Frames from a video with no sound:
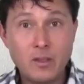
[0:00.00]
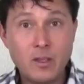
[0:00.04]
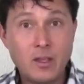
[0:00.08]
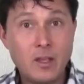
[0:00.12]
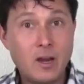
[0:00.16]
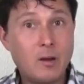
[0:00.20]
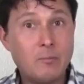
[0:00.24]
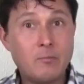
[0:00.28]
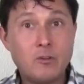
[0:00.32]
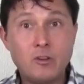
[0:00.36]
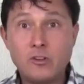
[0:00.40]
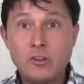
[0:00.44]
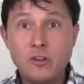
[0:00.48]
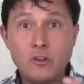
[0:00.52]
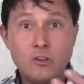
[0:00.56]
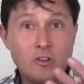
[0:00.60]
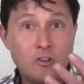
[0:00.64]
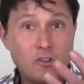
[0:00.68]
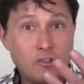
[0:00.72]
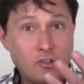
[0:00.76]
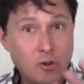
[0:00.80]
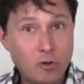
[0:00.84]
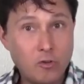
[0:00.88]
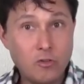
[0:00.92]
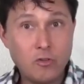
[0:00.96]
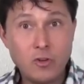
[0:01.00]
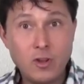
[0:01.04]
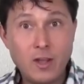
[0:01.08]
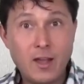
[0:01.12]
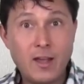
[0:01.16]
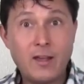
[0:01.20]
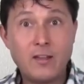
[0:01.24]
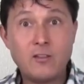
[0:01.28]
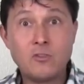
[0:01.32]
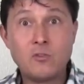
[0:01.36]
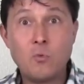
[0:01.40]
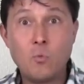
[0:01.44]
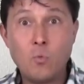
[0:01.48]
and I'm just here to share with you
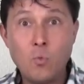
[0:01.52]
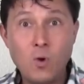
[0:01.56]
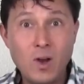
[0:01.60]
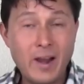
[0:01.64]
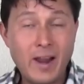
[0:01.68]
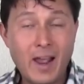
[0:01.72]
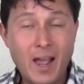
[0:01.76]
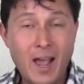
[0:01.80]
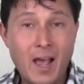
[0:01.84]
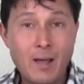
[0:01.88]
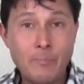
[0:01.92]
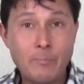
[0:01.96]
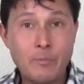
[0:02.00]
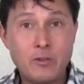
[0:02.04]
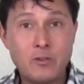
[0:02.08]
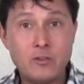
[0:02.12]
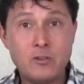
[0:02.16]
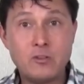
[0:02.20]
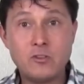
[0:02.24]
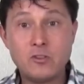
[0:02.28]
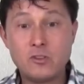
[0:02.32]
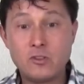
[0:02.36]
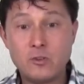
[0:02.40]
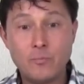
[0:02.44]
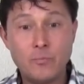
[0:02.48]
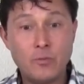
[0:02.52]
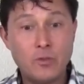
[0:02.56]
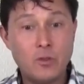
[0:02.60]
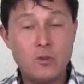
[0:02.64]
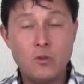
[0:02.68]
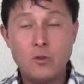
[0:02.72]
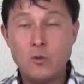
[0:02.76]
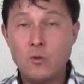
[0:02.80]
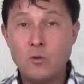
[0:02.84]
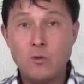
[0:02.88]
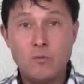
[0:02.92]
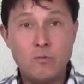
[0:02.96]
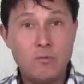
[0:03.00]
guys what happens
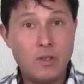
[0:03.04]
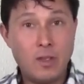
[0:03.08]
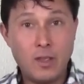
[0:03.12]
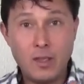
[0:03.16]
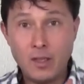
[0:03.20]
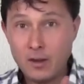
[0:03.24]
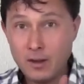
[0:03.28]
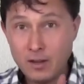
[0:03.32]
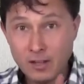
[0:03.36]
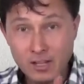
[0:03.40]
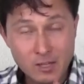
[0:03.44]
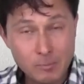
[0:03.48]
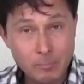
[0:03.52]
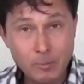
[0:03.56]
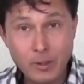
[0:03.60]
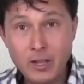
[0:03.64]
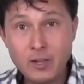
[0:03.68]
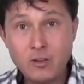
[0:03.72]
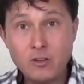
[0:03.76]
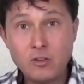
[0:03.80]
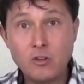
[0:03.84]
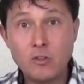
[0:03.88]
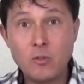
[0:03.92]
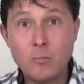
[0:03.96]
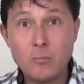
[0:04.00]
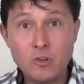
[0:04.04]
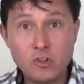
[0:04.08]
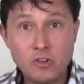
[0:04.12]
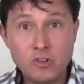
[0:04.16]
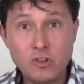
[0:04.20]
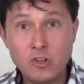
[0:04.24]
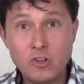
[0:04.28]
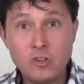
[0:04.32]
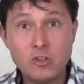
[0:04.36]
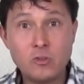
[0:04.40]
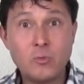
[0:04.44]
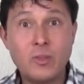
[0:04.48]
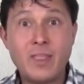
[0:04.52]
and explain to you the
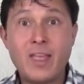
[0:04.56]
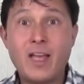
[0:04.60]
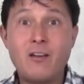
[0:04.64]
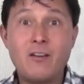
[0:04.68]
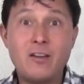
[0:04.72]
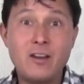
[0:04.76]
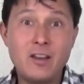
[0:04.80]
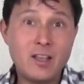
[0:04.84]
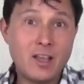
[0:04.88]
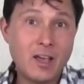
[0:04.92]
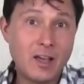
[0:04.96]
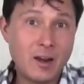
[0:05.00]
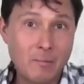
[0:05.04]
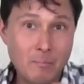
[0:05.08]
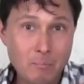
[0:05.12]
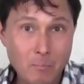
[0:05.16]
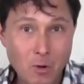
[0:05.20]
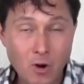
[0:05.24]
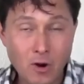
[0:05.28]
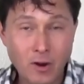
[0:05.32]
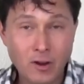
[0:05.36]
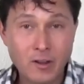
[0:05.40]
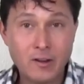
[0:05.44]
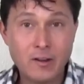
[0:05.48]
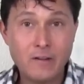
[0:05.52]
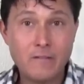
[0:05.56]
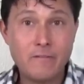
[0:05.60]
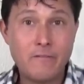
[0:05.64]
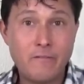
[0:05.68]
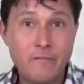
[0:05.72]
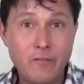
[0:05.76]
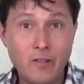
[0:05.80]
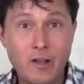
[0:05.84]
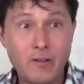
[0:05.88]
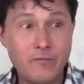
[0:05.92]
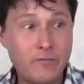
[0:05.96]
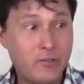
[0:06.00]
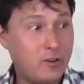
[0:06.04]
machines without any kind of marketing
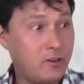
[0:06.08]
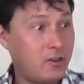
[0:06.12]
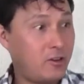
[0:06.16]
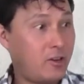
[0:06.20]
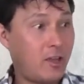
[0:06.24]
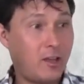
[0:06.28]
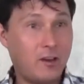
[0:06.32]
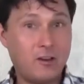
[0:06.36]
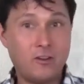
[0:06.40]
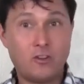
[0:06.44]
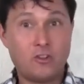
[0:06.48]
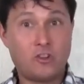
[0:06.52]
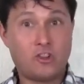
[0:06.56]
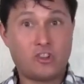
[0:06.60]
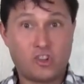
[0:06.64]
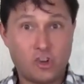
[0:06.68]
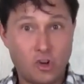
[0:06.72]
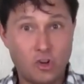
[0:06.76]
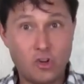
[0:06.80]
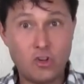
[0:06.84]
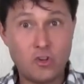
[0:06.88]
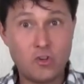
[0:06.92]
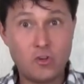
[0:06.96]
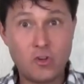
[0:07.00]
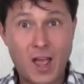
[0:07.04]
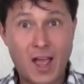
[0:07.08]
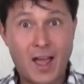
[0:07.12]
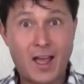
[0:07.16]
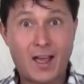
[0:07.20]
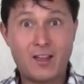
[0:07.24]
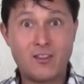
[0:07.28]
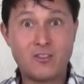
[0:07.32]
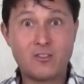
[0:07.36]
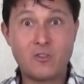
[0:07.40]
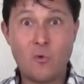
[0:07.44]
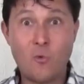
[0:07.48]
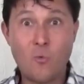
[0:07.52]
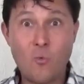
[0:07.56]
fluff, and to kind of just show you
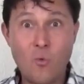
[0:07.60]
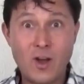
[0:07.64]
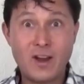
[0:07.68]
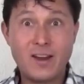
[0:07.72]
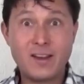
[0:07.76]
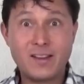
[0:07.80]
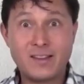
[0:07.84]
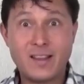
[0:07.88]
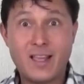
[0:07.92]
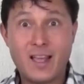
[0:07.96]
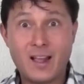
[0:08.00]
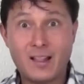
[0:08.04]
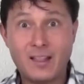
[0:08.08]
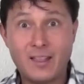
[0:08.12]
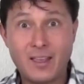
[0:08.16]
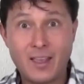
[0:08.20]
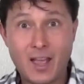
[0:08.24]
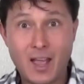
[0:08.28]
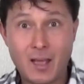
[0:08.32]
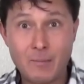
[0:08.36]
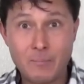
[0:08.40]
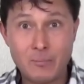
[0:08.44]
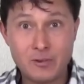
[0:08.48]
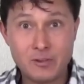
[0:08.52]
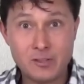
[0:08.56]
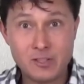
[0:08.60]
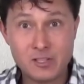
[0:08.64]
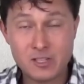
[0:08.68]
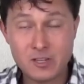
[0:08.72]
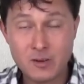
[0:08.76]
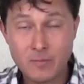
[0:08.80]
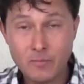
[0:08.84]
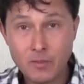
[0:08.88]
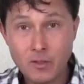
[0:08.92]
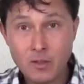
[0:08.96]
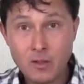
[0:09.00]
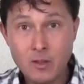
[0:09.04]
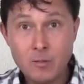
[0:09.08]
guys what exactly
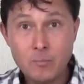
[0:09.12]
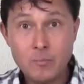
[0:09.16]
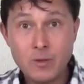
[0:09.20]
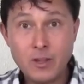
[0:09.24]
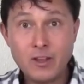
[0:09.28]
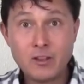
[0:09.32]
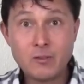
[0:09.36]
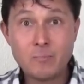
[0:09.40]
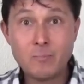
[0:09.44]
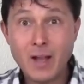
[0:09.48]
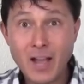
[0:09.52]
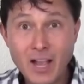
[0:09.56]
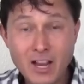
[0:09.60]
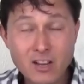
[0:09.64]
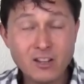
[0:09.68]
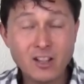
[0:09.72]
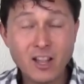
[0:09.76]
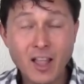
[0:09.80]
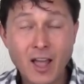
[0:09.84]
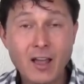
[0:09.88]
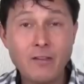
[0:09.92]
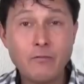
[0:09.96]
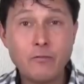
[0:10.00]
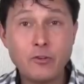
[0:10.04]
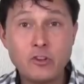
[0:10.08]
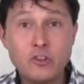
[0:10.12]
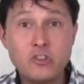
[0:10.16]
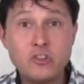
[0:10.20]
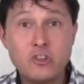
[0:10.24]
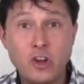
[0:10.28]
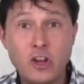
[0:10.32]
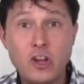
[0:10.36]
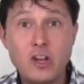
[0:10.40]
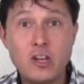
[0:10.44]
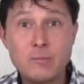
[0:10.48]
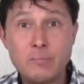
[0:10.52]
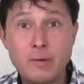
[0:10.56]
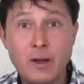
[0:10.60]
happens, because my life was
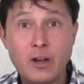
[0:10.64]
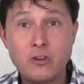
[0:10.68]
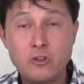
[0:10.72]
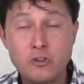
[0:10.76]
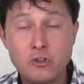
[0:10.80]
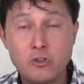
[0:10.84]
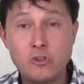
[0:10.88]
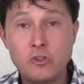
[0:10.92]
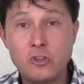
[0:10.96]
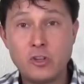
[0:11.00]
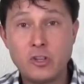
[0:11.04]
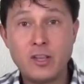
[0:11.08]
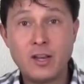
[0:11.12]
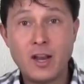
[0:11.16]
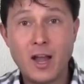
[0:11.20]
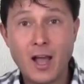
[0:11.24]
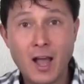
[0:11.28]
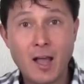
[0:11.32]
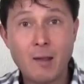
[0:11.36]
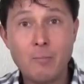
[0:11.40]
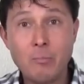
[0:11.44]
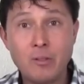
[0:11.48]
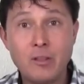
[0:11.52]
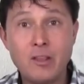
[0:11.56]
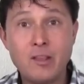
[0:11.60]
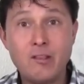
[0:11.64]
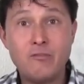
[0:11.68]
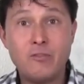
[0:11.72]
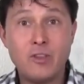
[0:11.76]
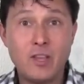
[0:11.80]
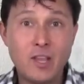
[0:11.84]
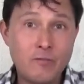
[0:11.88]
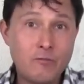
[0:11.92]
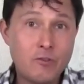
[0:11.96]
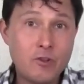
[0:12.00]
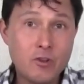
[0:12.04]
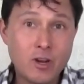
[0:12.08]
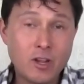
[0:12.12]
changed by juicing, and I believe
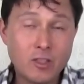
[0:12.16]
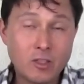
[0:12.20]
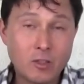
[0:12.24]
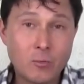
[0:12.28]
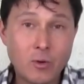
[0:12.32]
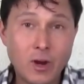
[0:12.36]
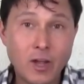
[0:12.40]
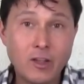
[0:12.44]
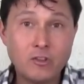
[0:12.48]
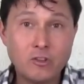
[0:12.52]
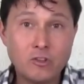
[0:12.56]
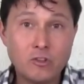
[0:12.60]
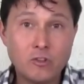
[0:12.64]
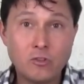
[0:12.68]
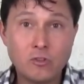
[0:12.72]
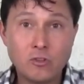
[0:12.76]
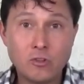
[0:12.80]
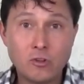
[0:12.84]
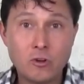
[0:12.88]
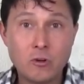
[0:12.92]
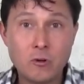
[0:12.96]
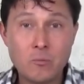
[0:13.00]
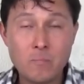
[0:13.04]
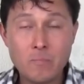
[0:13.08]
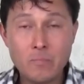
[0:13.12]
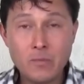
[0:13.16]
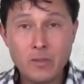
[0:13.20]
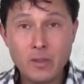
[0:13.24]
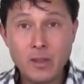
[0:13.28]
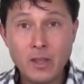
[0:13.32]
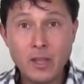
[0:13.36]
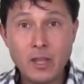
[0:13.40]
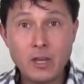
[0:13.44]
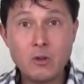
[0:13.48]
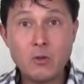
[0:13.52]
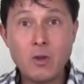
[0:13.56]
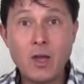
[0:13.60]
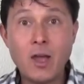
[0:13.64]
if you get the right juicer
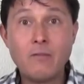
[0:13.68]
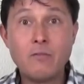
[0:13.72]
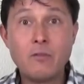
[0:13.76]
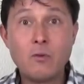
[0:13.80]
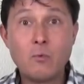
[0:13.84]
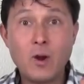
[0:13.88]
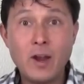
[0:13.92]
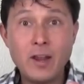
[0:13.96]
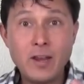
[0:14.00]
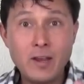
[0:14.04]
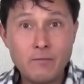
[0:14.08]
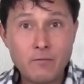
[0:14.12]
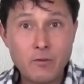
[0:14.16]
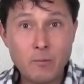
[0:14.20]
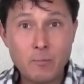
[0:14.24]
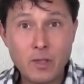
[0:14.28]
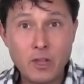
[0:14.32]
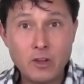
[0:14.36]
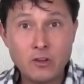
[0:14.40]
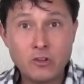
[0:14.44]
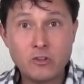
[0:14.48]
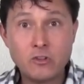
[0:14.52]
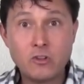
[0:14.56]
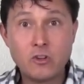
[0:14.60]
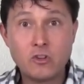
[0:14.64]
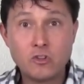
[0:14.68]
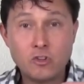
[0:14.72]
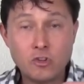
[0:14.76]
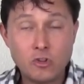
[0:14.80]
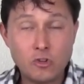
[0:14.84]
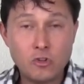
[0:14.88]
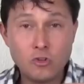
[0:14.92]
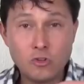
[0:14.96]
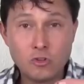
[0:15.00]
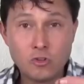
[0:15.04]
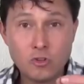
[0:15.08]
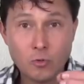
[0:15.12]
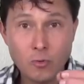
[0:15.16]
and you have the right information to
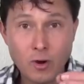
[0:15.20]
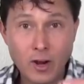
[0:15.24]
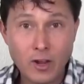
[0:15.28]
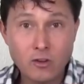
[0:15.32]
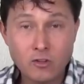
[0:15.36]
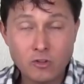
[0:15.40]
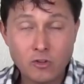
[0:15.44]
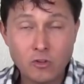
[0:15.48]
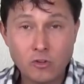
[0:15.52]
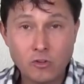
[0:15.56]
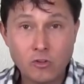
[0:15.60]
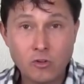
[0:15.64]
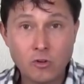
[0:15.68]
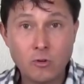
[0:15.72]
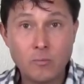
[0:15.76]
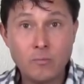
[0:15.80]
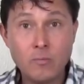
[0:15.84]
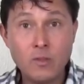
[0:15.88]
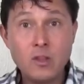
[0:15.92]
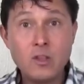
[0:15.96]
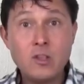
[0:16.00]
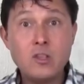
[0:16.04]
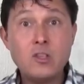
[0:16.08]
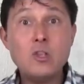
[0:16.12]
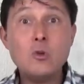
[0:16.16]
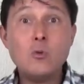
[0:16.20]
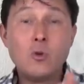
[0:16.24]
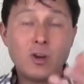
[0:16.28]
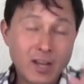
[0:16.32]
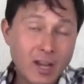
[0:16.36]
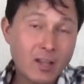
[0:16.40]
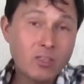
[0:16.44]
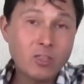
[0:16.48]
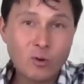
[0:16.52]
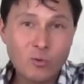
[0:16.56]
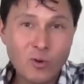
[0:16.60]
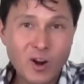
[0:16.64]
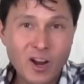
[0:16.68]
choose the right juicer, you will
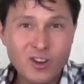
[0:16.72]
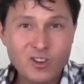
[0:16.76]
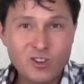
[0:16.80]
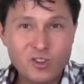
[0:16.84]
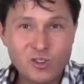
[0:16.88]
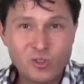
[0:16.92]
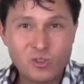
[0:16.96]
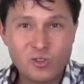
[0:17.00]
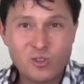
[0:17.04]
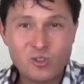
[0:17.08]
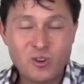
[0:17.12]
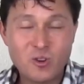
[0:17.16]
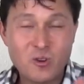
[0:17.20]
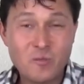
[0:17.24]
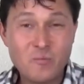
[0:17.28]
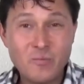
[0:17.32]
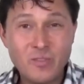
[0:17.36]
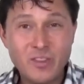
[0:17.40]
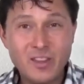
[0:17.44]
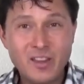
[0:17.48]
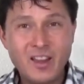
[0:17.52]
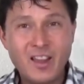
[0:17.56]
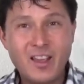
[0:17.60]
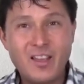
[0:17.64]
get the right juicer.